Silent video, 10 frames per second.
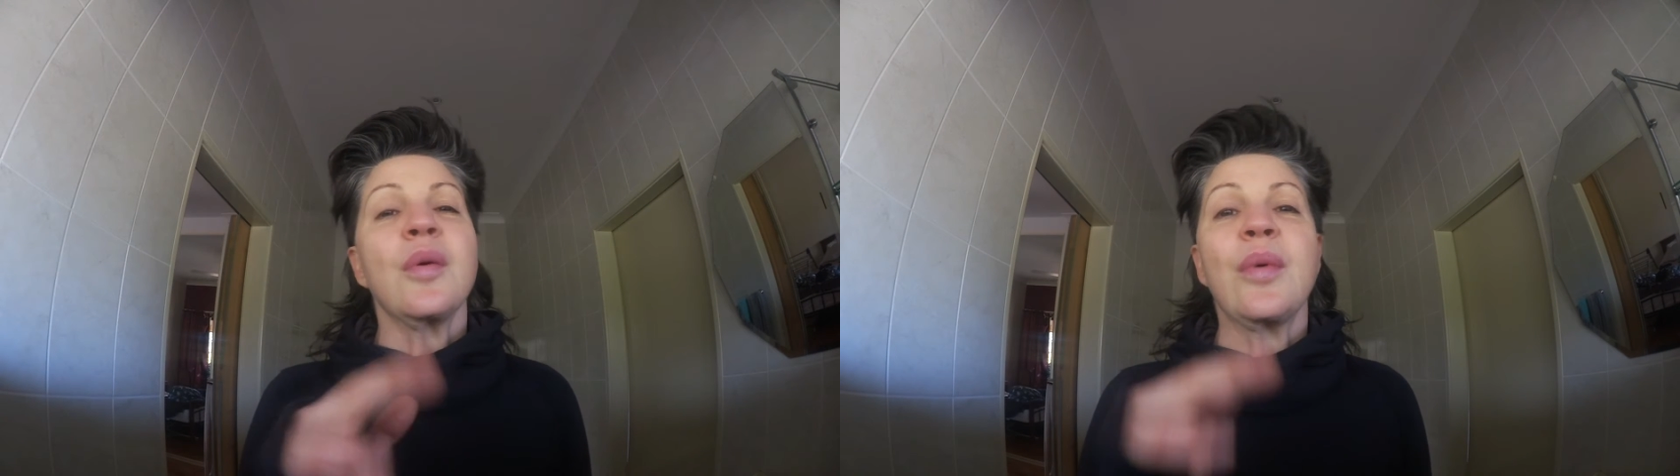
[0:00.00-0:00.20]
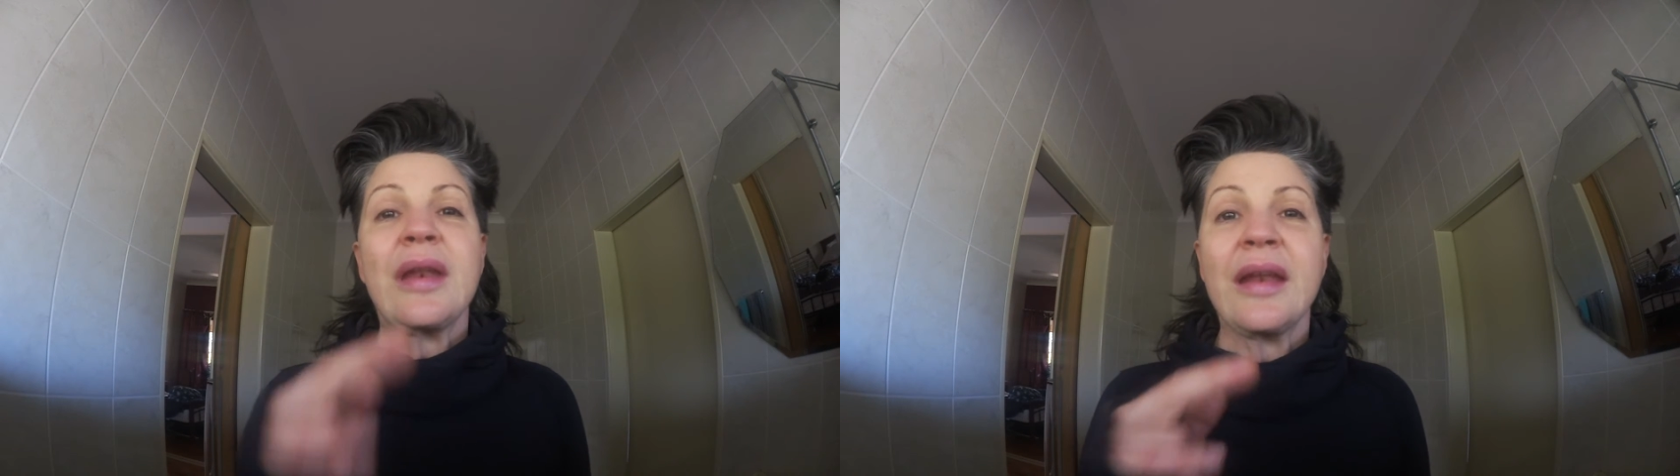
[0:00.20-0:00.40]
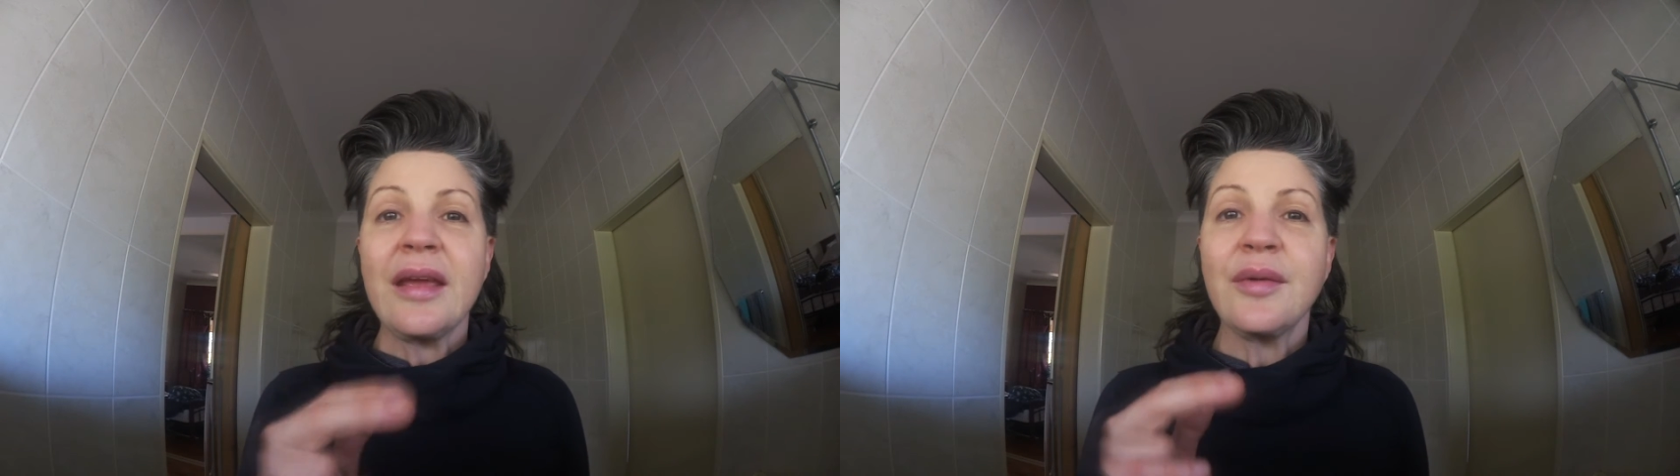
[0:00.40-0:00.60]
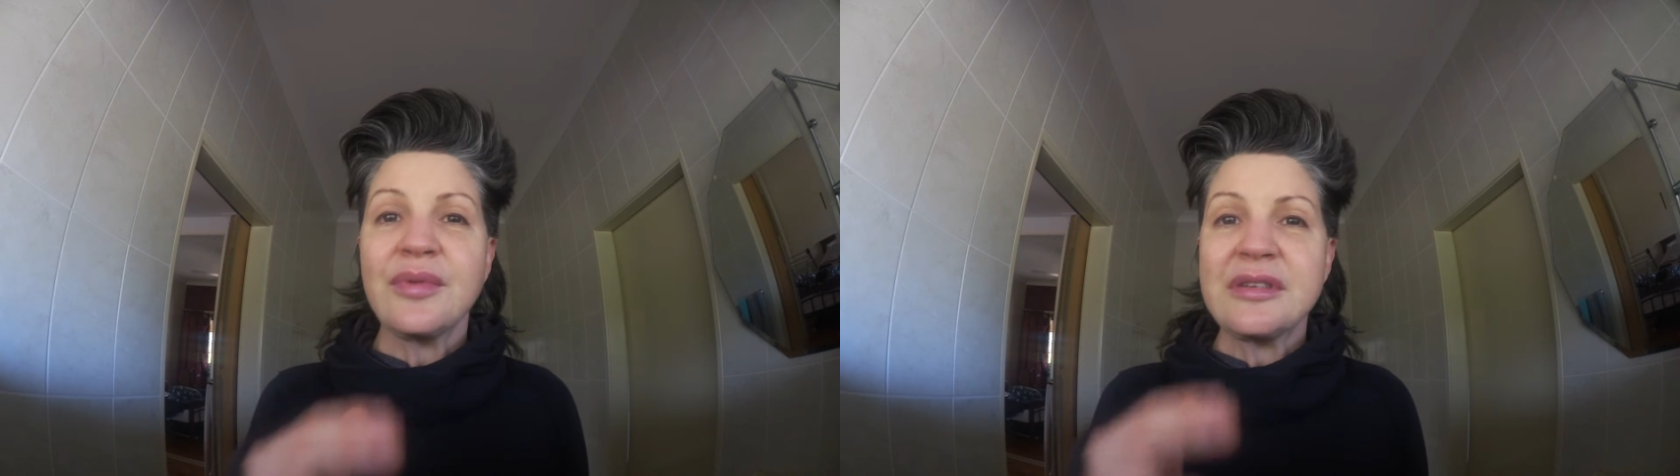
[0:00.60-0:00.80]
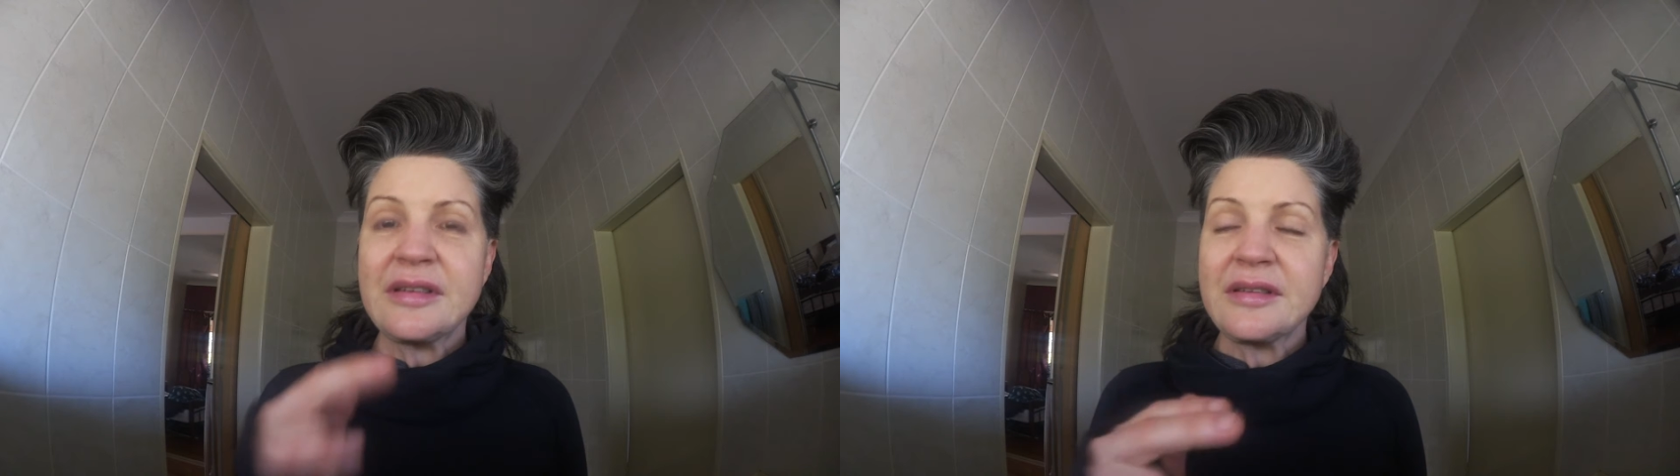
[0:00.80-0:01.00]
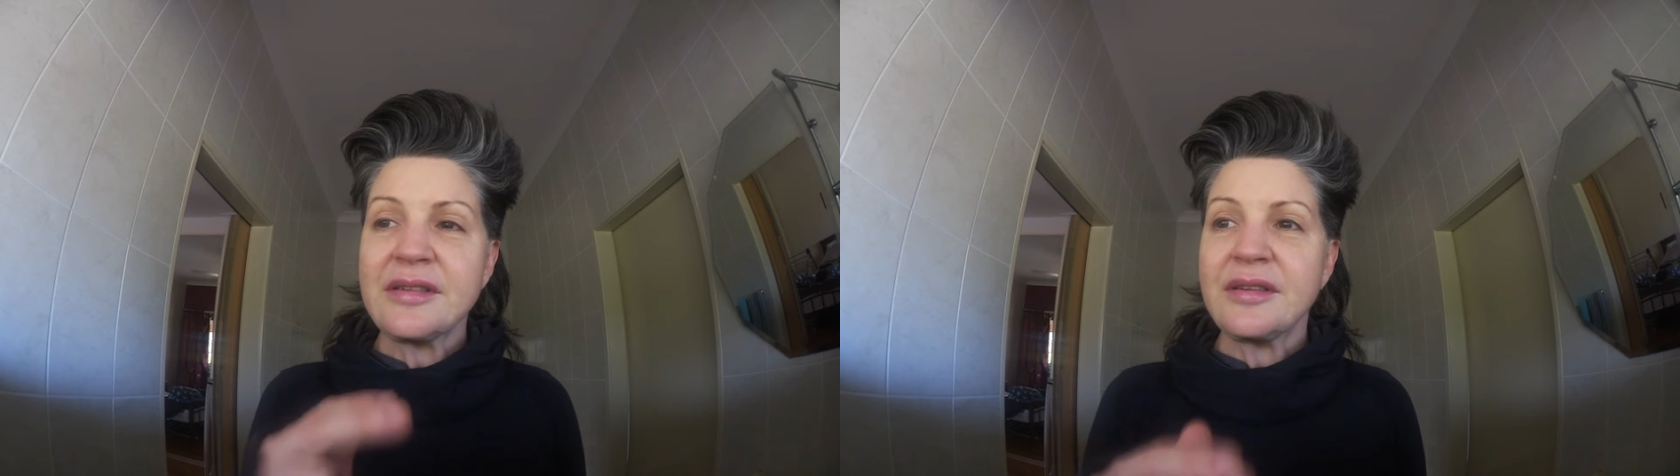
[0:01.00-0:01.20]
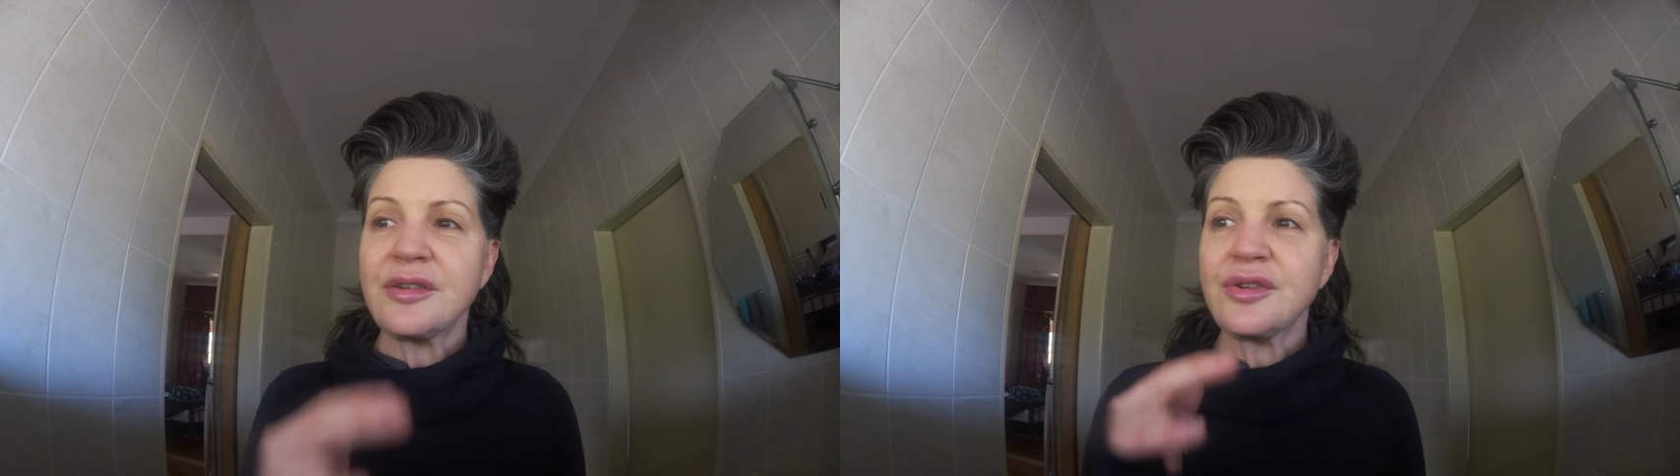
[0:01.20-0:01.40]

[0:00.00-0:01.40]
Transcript: we need resistance